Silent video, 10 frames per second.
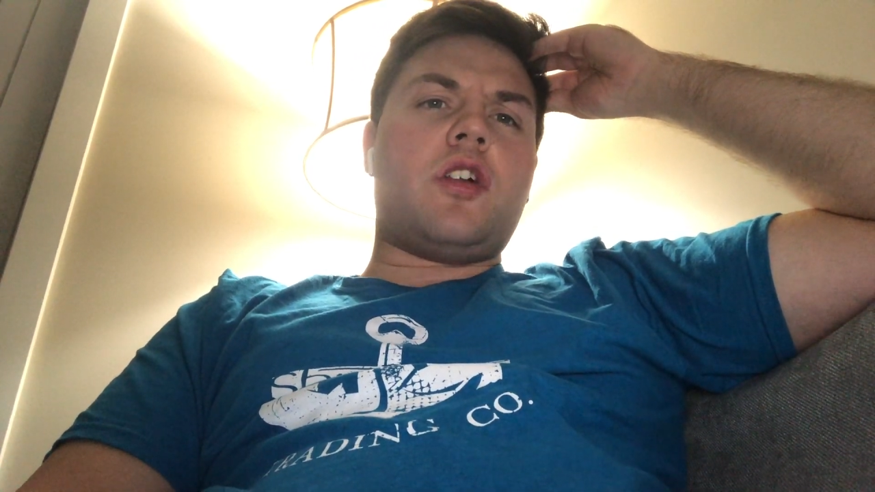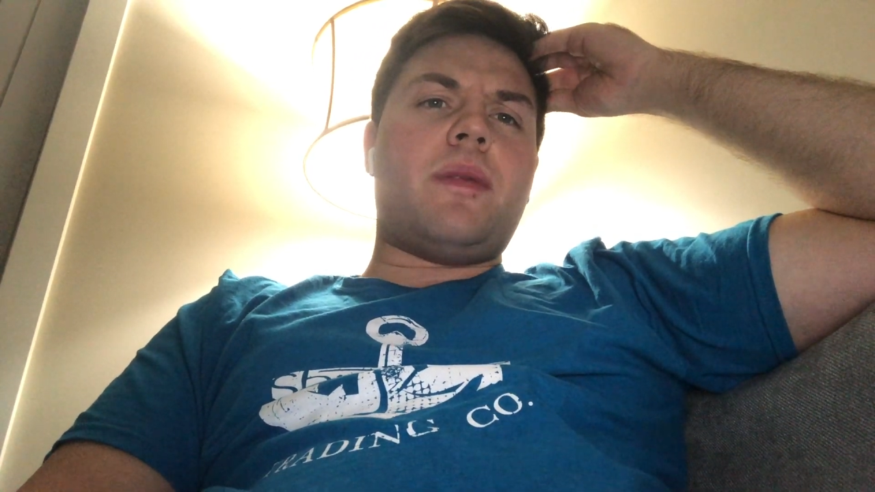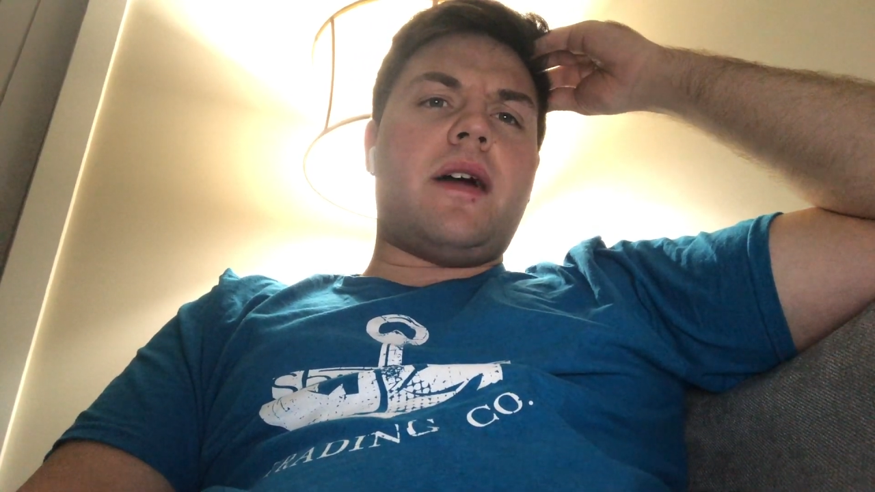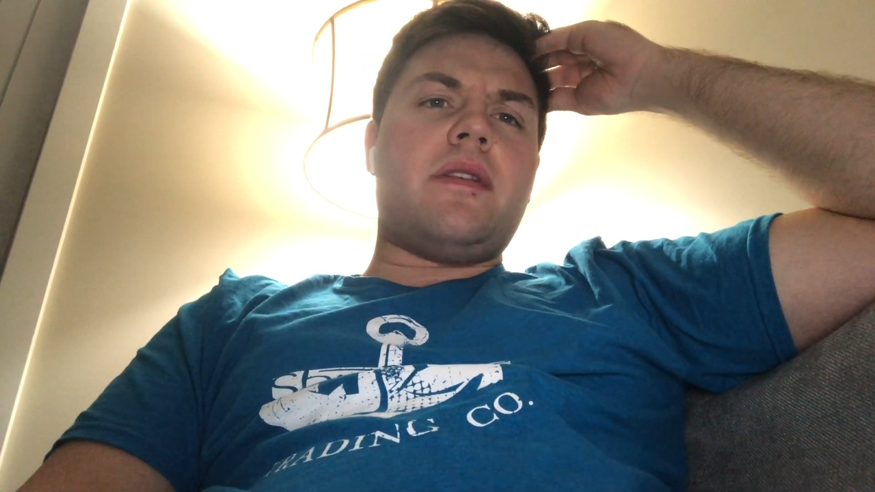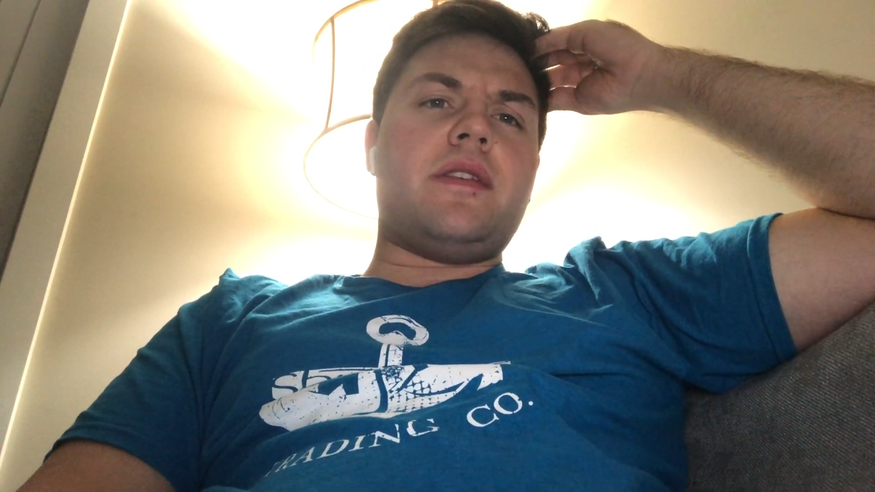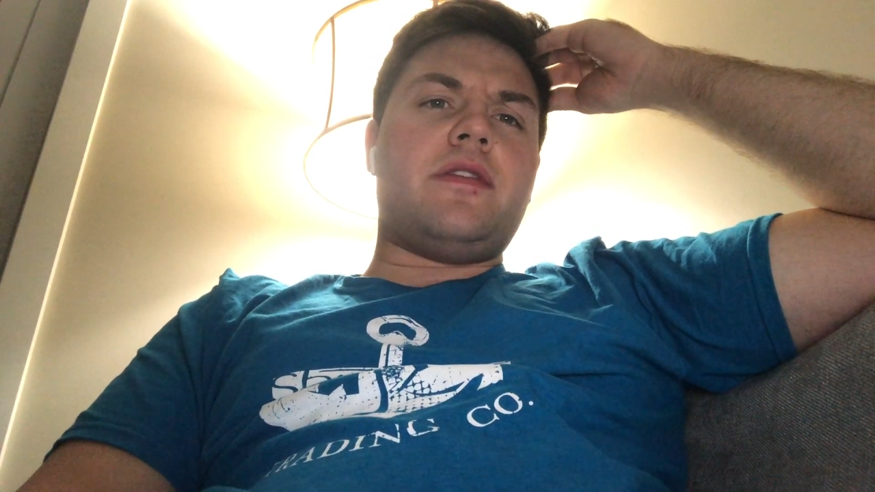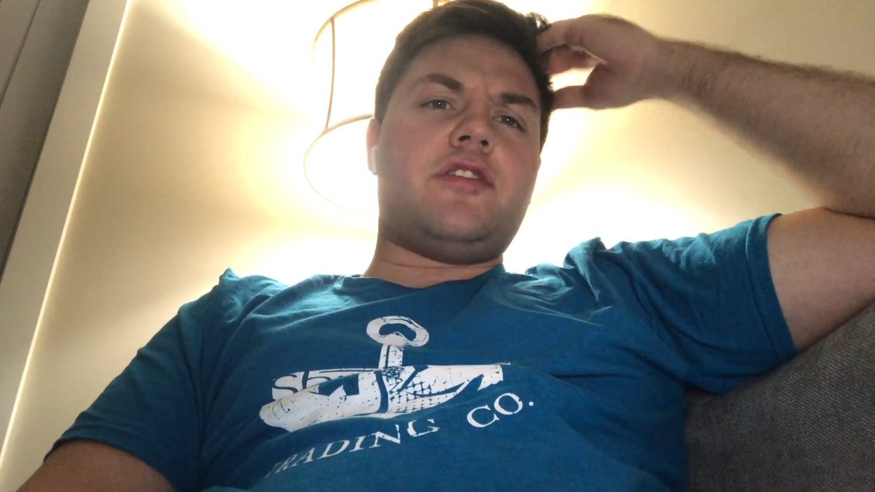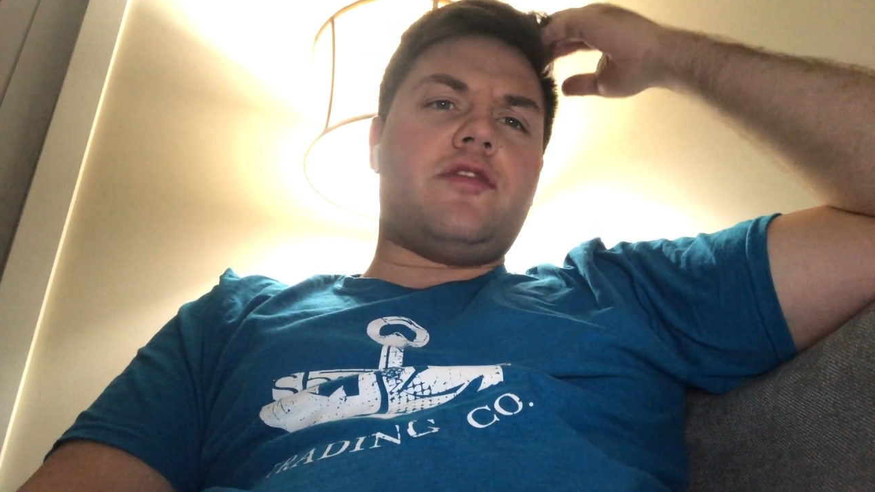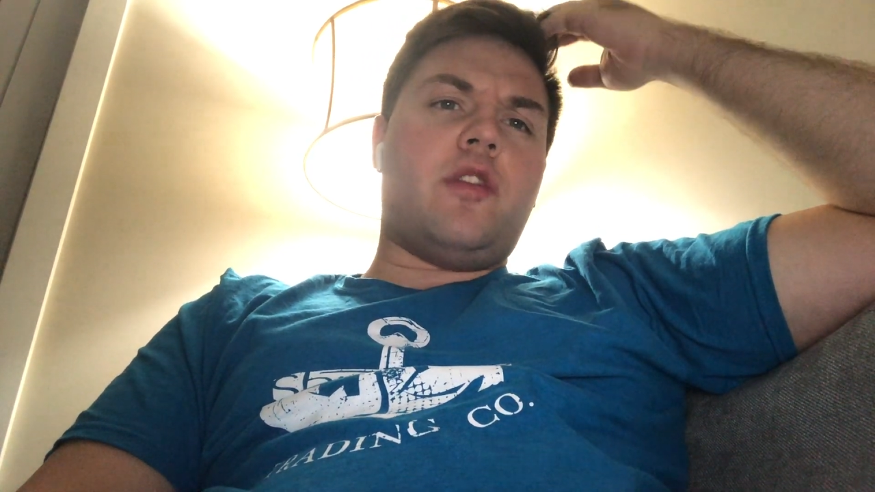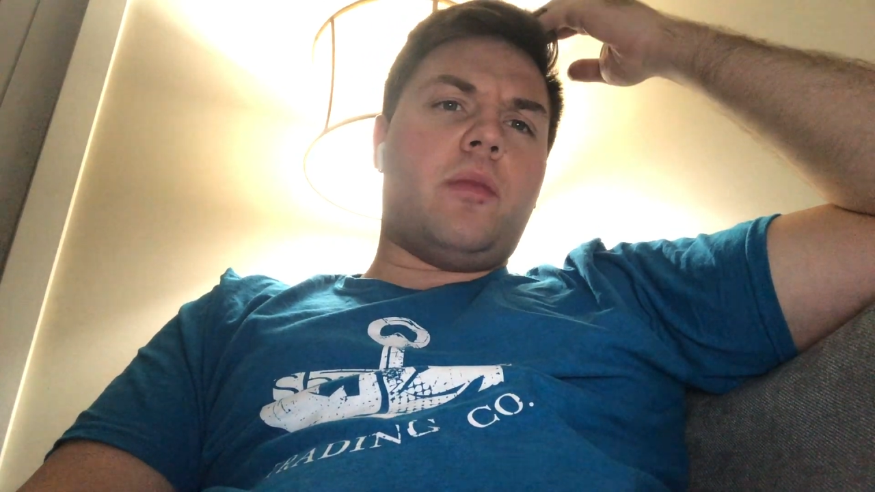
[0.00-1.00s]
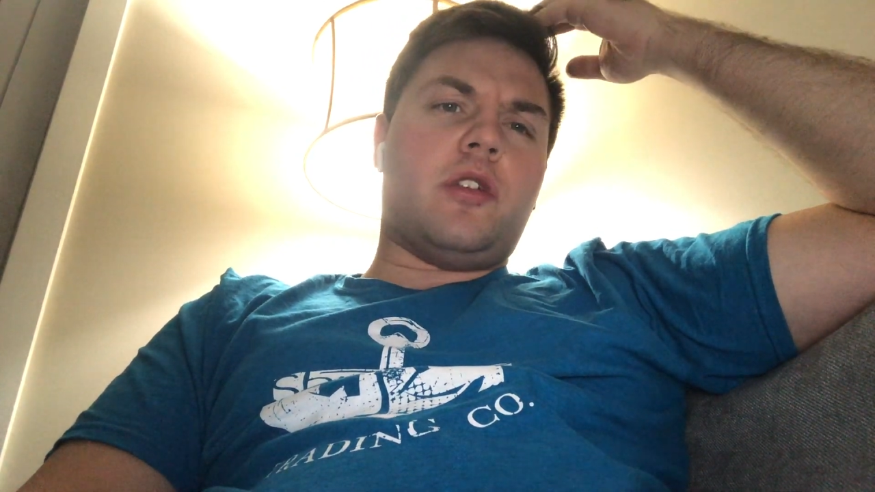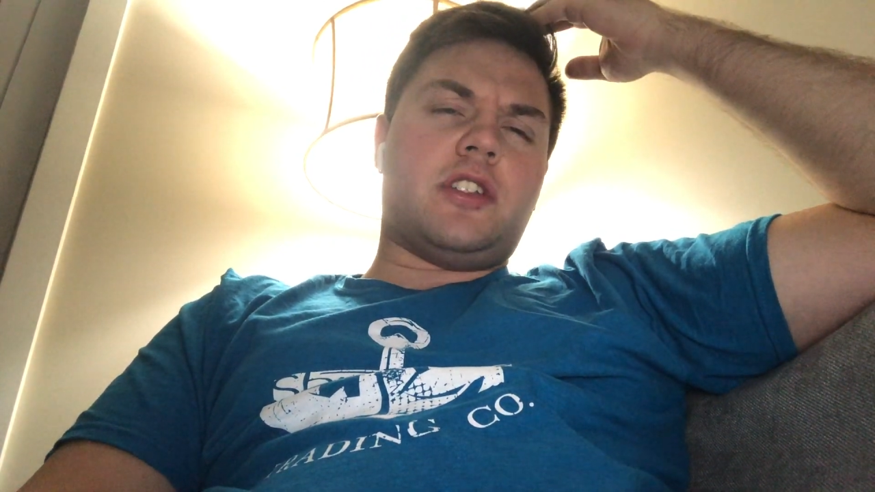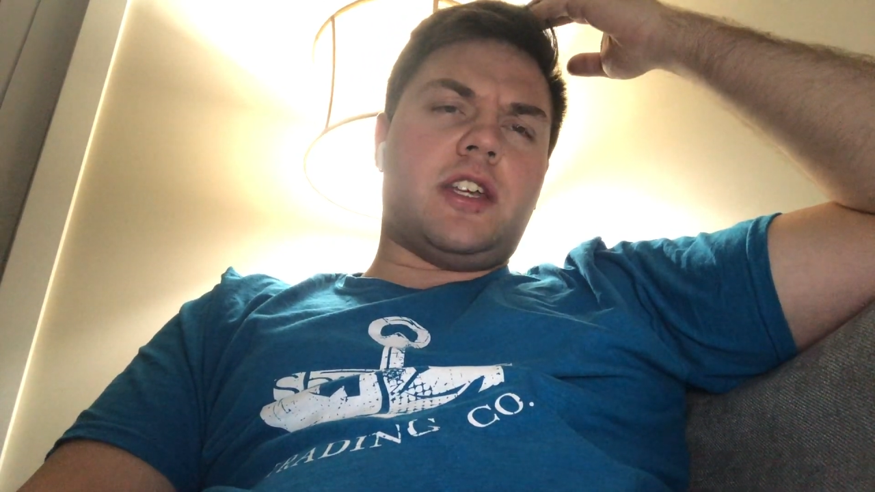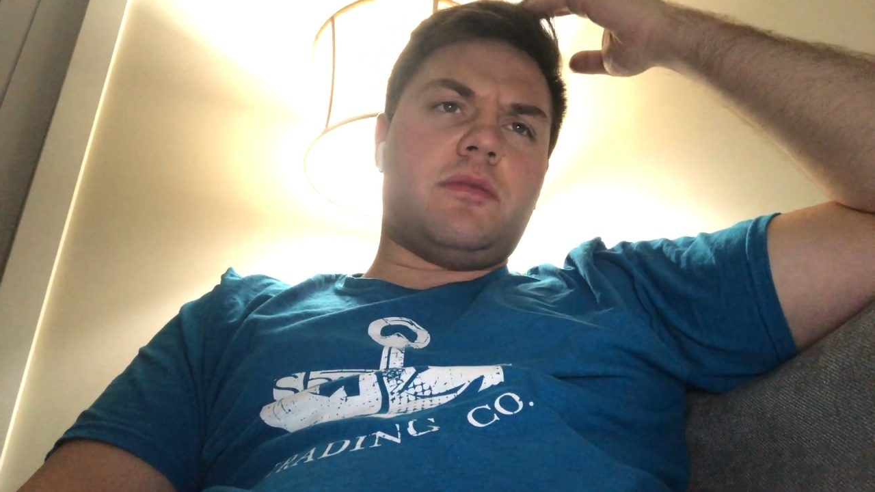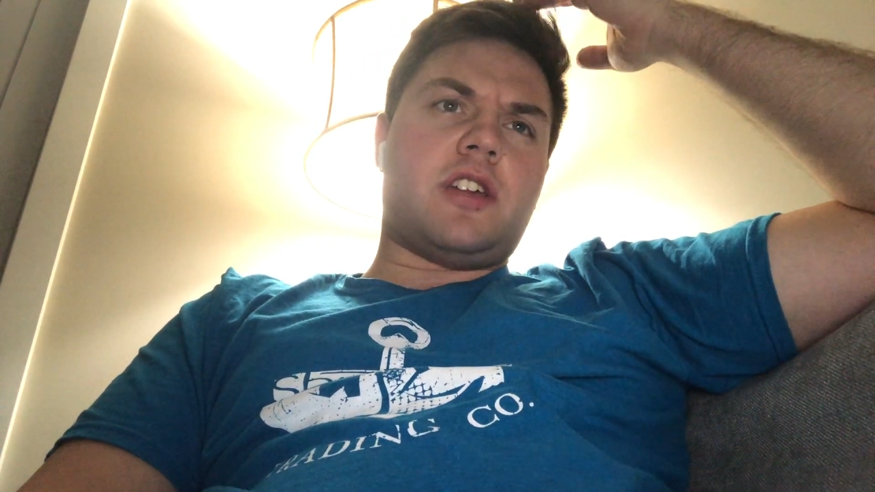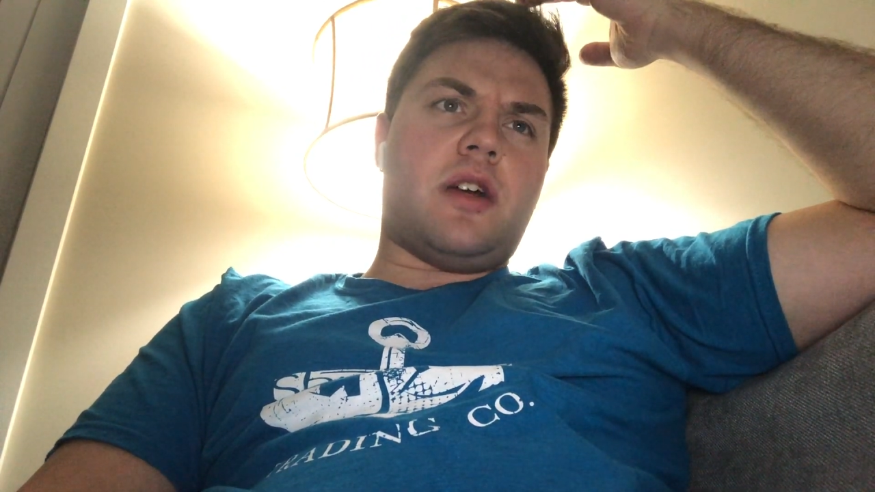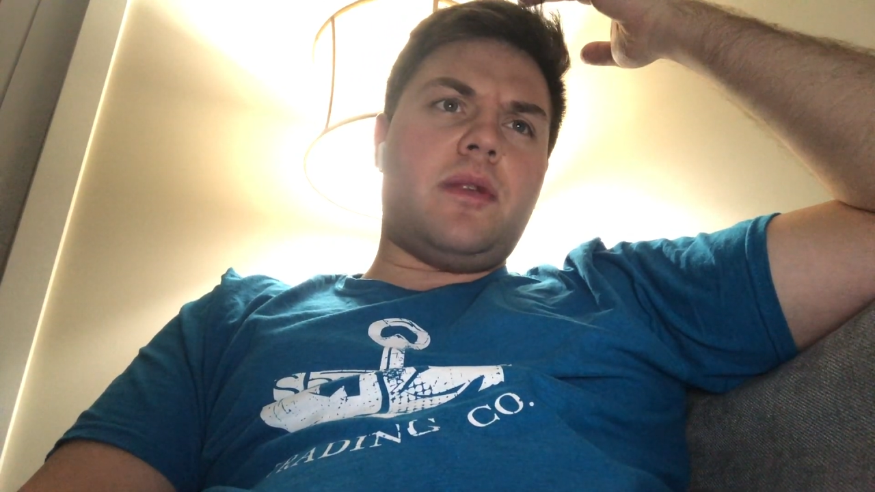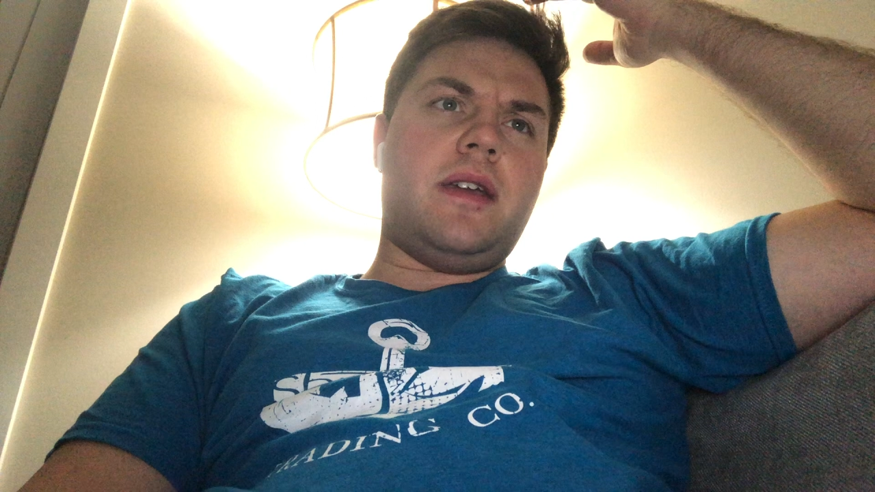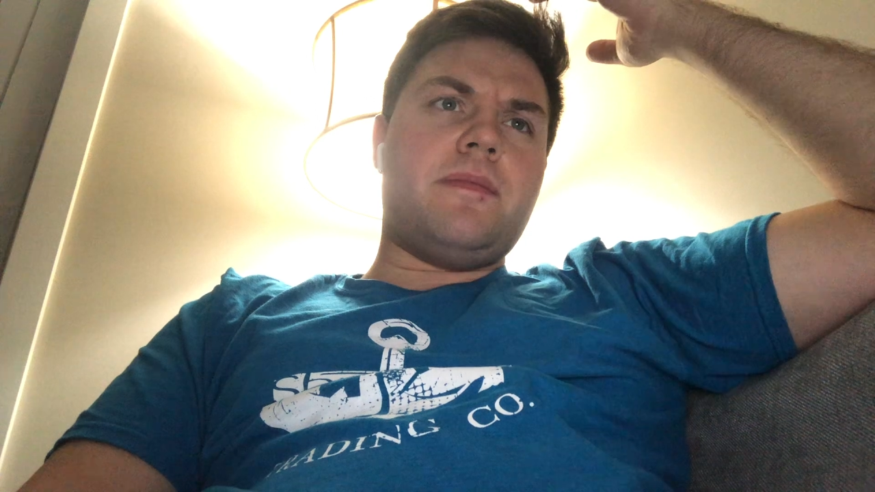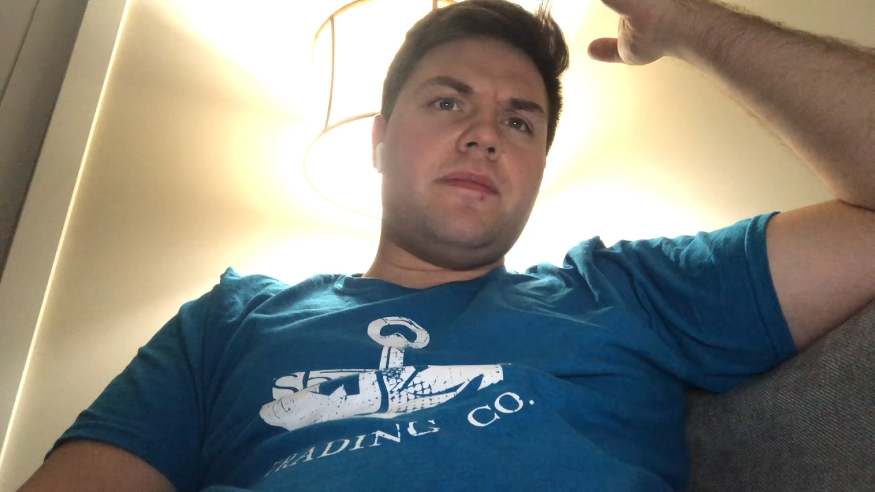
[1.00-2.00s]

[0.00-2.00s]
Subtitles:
about this football team, shall we?